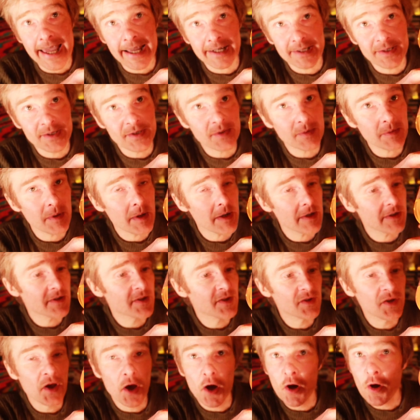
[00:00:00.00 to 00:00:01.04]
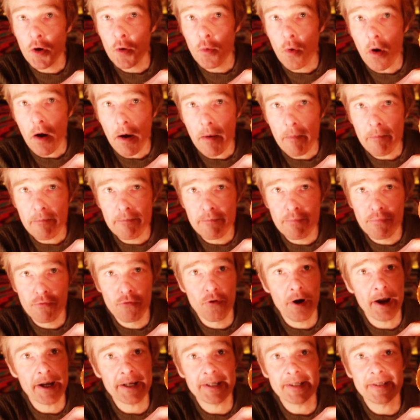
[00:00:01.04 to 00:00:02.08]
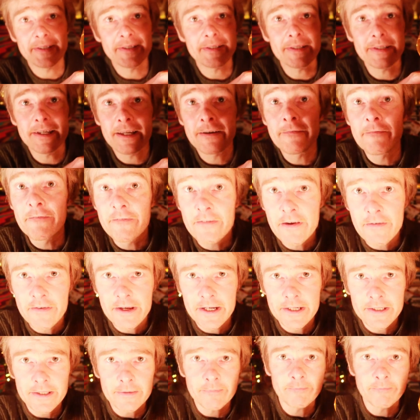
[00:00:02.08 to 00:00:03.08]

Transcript: It's so bright and vivid.